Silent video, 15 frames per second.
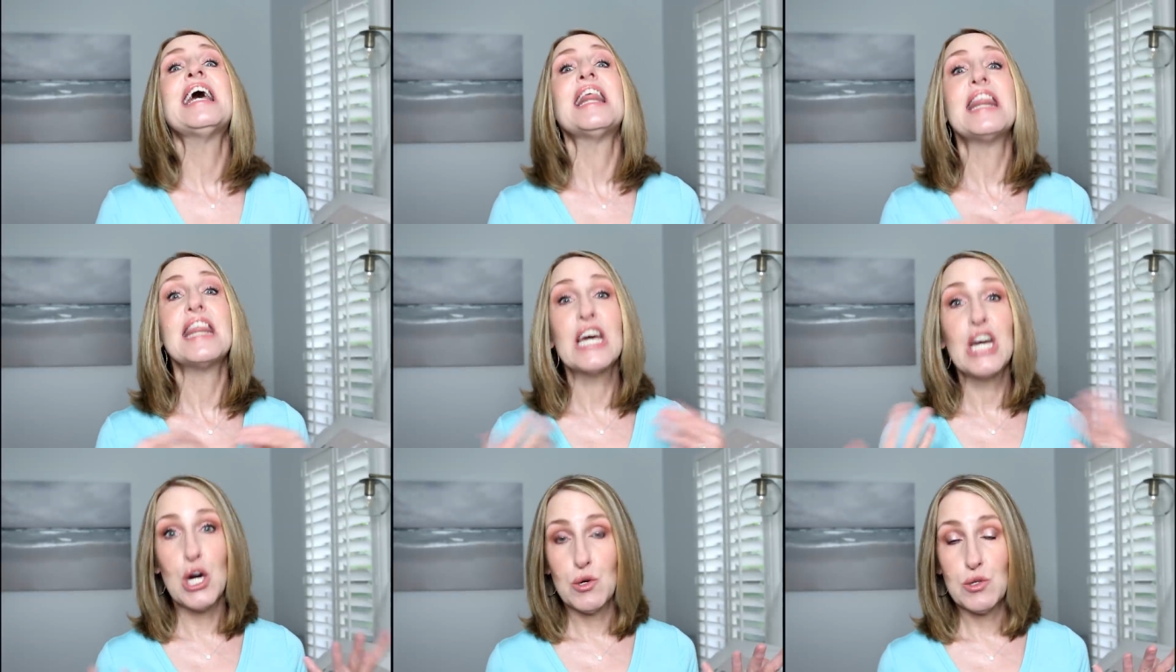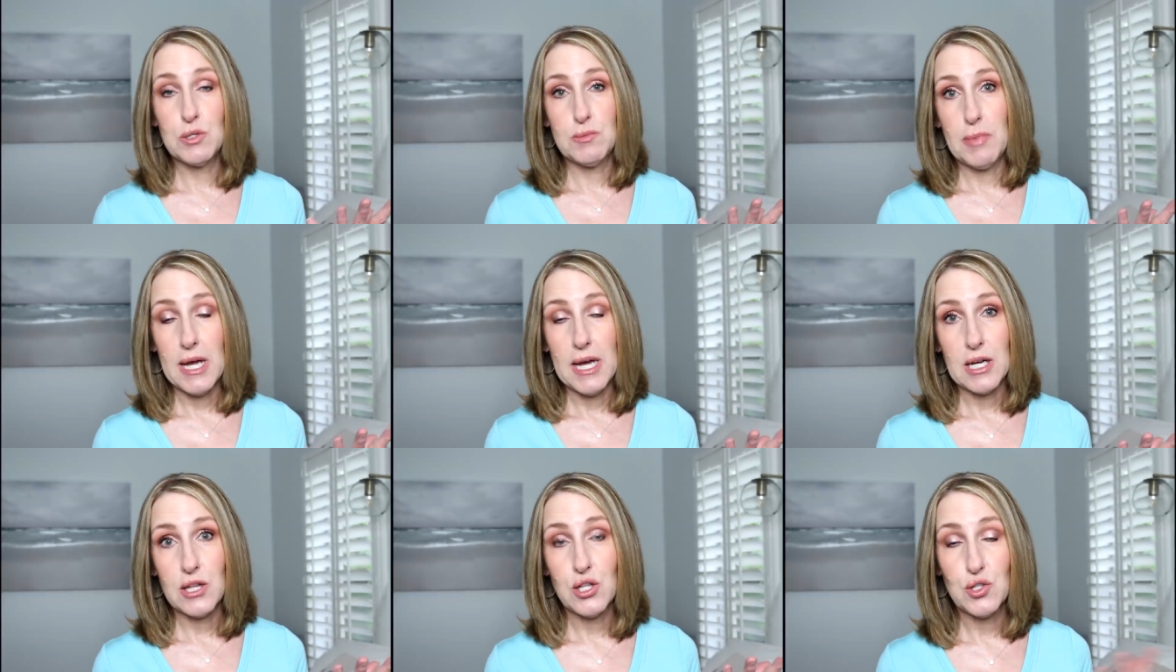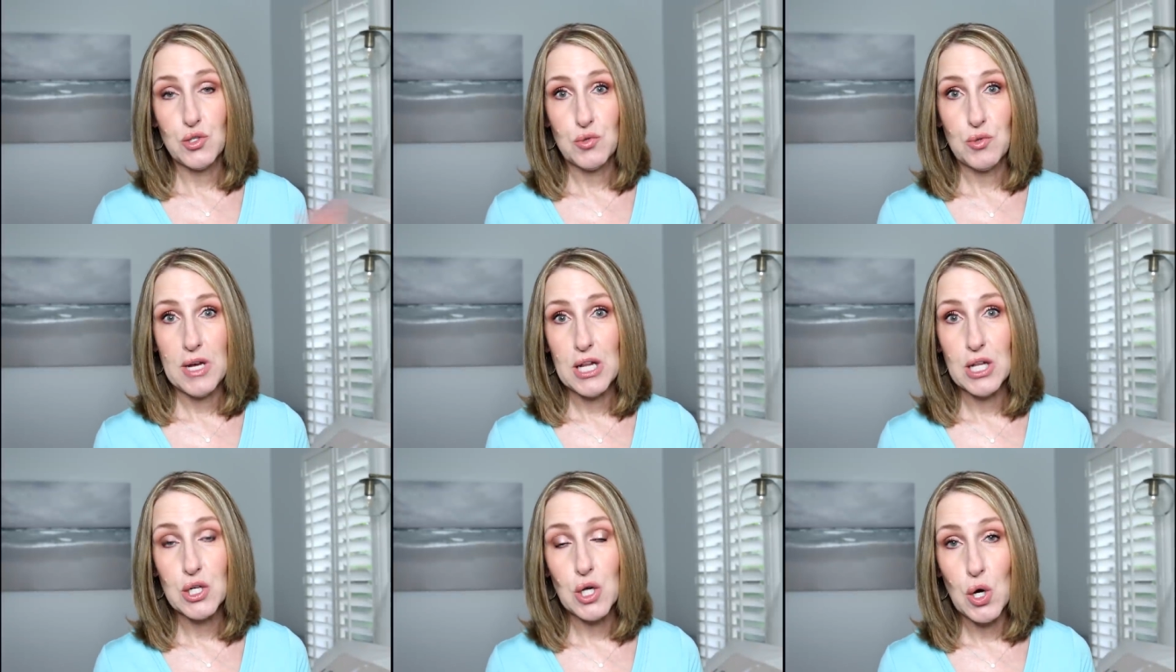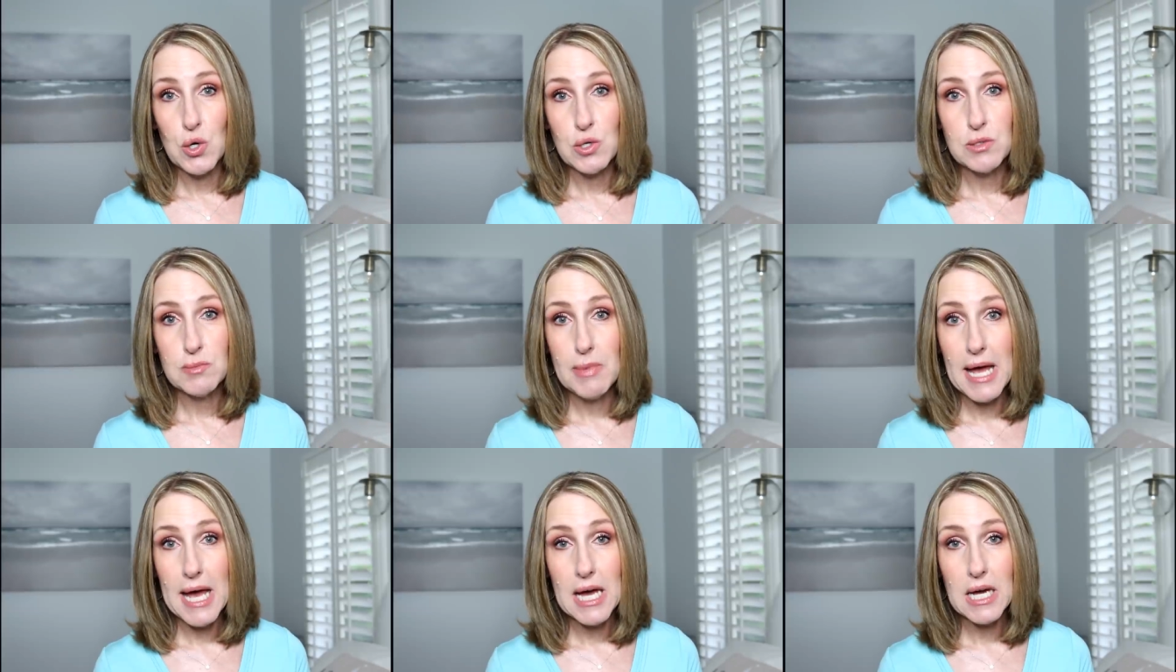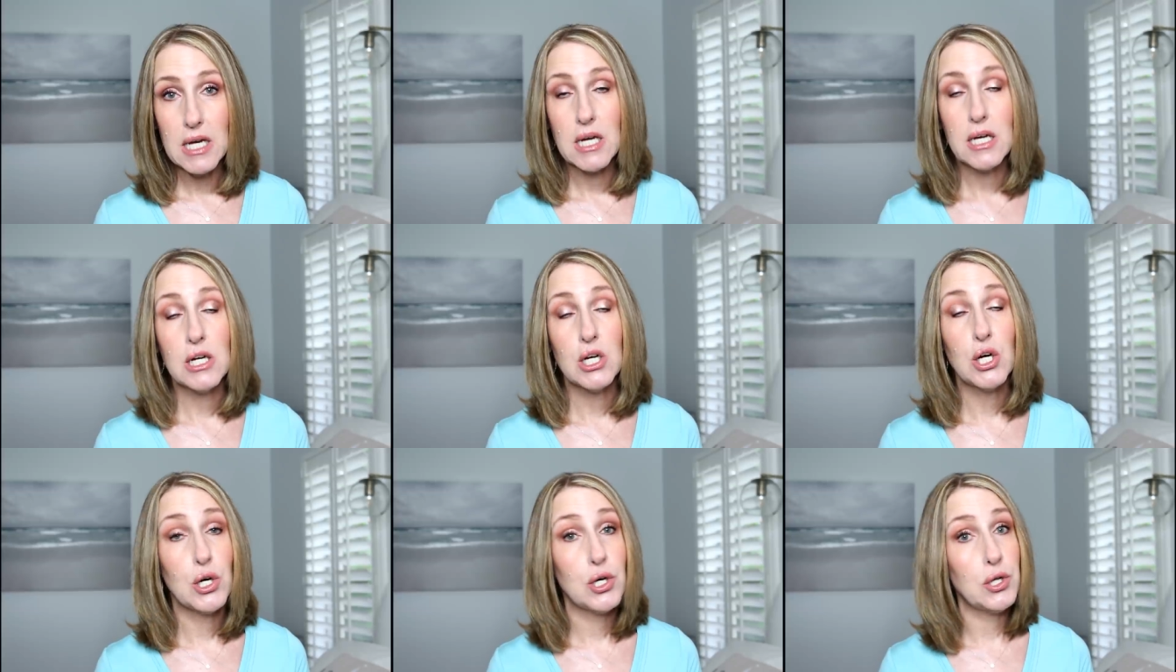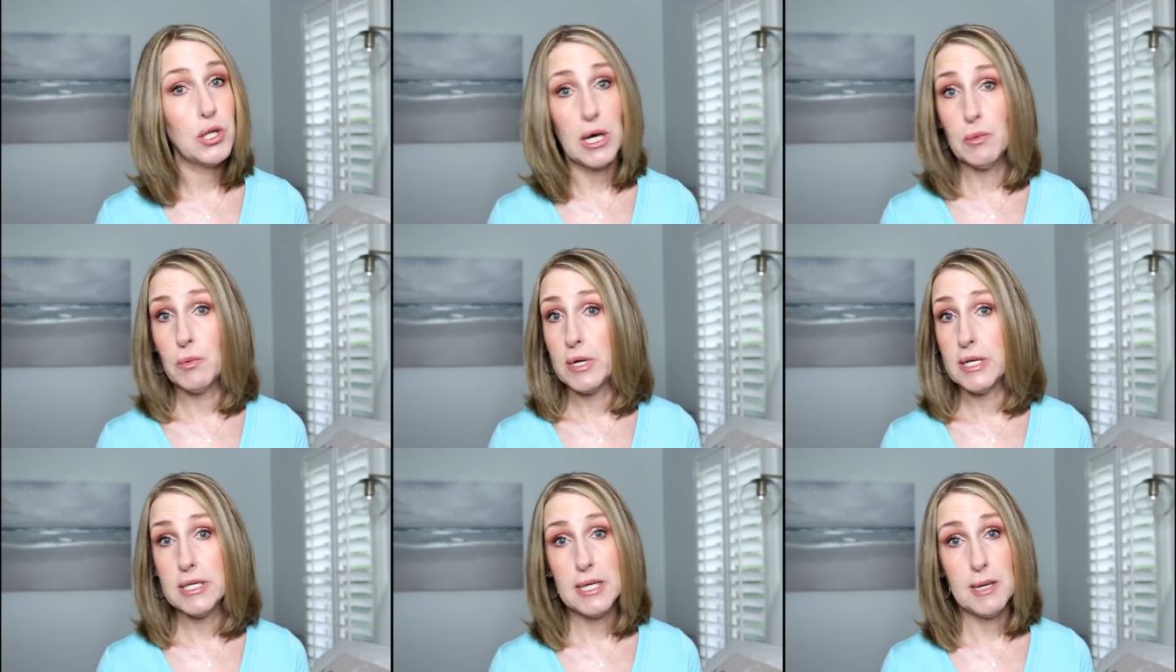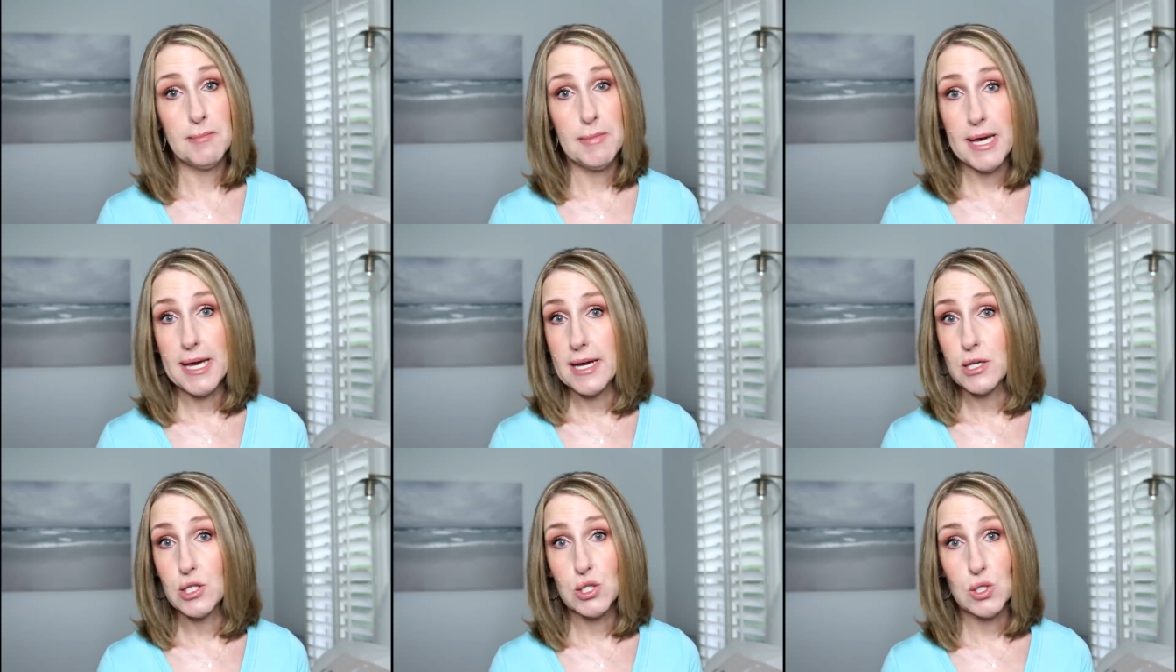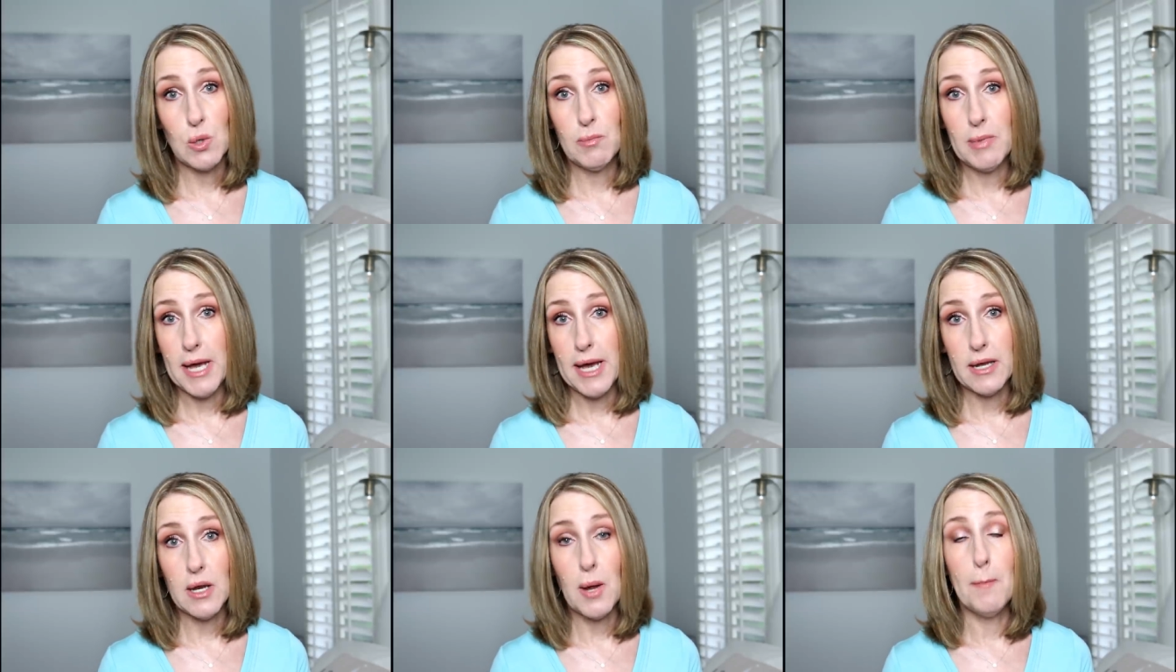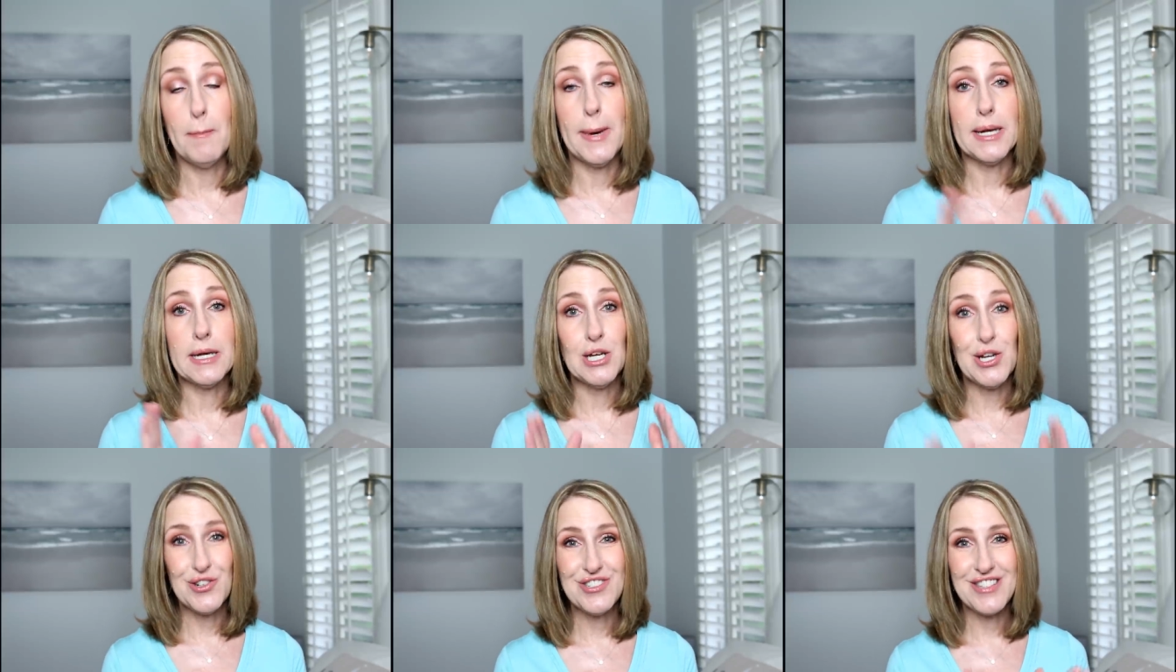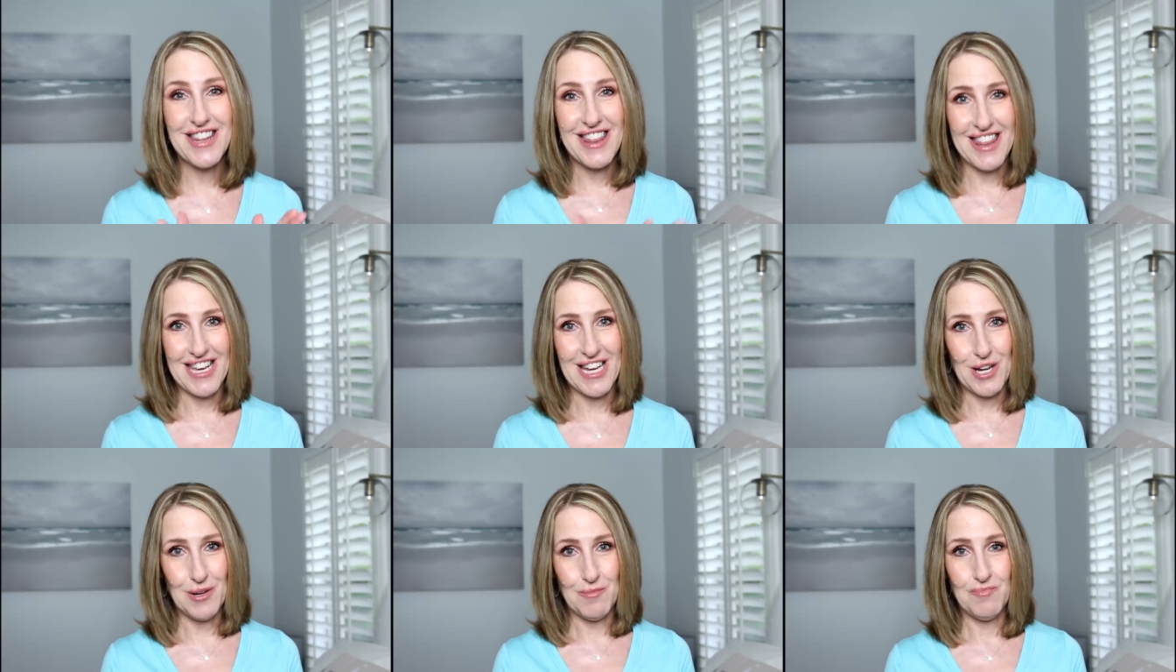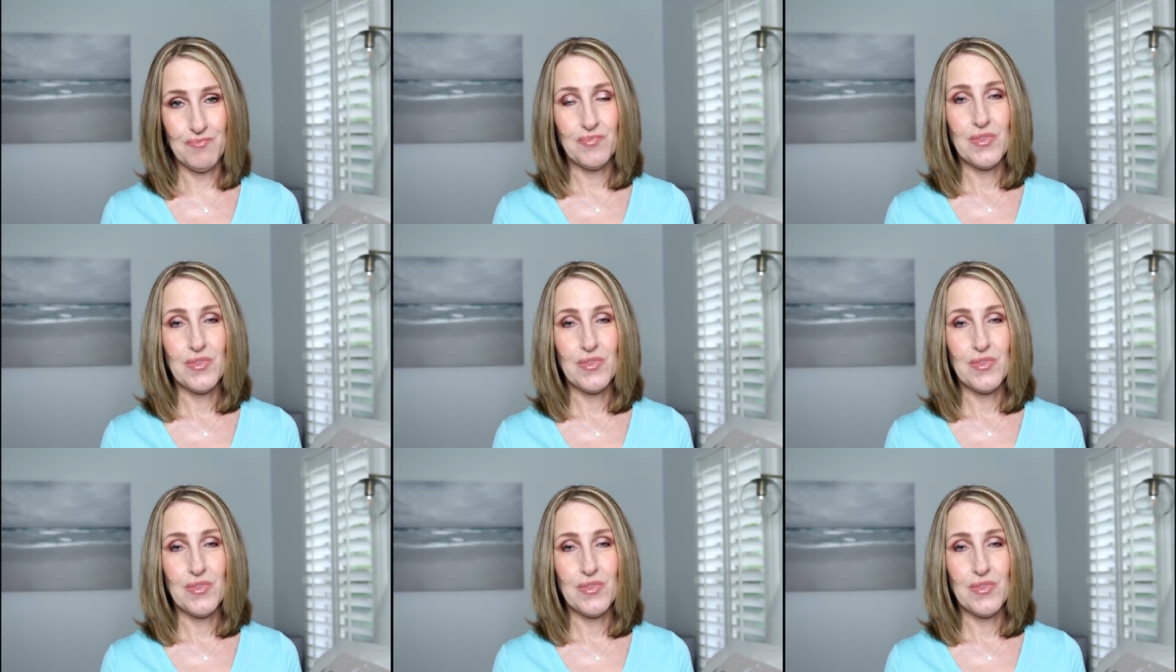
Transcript: the coach bag the trail coach bag girl i wanted that bag so bad but here's the thing